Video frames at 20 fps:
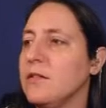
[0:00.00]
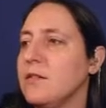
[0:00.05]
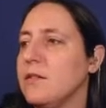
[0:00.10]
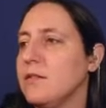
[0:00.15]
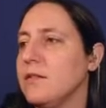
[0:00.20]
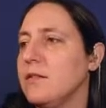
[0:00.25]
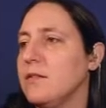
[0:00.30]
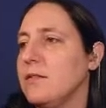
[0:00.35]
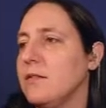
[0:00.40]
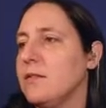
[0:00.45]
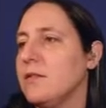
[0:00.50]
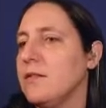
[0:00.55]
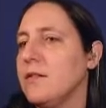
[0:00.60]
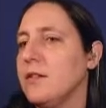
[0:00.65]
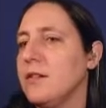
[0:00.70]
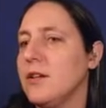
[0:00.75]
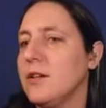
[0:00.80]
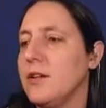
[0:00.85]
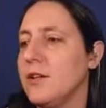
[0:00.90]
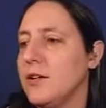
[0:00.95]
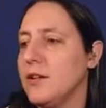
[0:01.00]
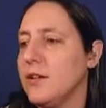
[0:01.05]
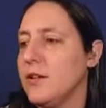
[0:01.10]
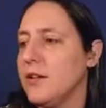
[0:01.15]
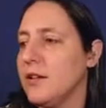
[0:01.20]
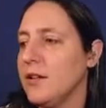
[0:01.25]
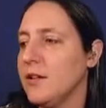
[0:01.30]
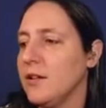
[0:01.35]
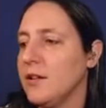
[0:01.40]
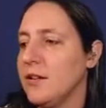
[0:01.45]

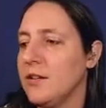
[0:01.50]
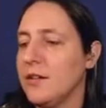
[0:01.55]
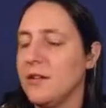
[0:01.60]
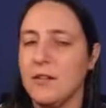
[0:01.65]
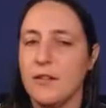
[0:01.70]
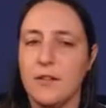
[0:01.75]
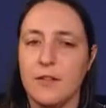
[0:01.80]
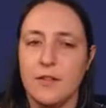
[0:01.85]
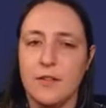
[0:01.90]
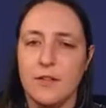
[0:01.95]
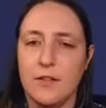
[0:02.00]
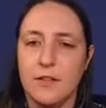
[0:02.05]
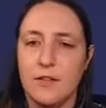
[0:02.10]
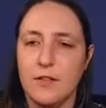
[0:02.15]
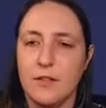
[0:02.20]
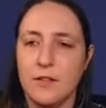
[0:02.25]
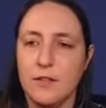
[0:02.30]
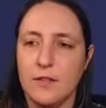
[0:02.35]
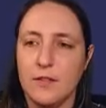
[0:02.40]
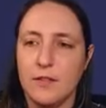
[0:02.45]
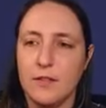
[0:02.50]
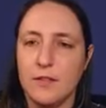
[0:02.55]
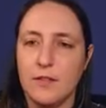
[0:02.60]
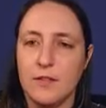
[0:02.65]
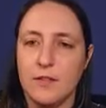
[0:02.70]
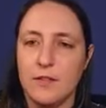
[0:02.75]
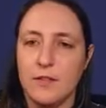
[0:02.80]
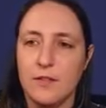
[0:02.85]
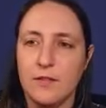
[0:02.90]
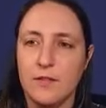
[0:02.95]

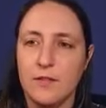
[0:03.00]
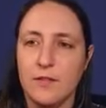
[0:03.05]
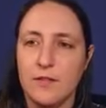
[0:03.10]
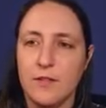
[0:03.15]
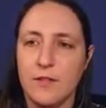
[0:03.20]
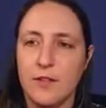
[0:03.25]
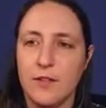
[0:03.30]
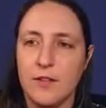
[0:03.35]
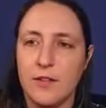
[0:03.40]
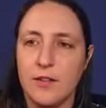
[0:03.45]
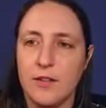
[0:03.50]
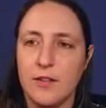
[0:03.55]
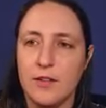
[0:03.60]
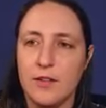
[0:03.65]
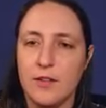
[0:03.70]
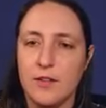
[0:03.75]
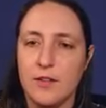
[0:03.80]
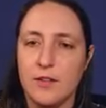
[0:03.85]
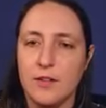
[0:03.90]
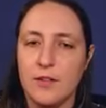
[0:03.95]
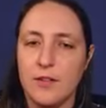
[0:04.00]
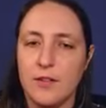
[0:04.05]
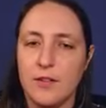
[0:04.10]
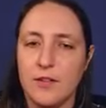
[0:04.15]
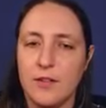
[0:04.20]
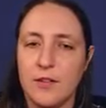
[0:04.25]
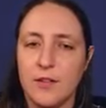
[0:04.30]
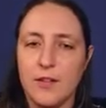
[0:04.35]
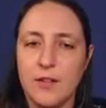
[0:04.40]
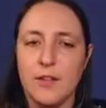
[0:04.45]

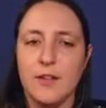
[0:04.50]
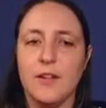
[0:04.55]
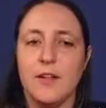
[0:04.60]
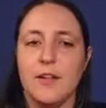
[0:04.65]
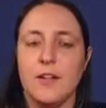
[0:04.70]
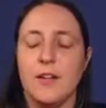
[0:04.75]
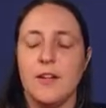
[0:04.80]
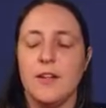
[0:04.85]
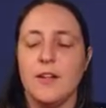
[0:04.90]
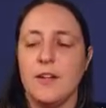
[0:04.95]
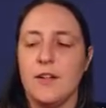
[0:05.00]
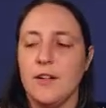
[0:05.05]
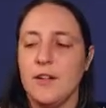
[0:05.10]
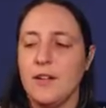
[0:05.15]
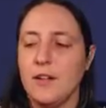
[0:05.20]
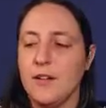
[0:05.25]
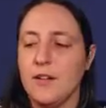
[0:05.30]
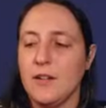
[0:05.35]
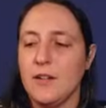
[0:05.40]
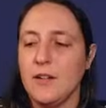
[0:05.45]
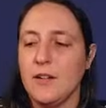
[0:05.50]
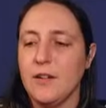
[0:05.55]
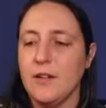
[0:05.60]
[no speech]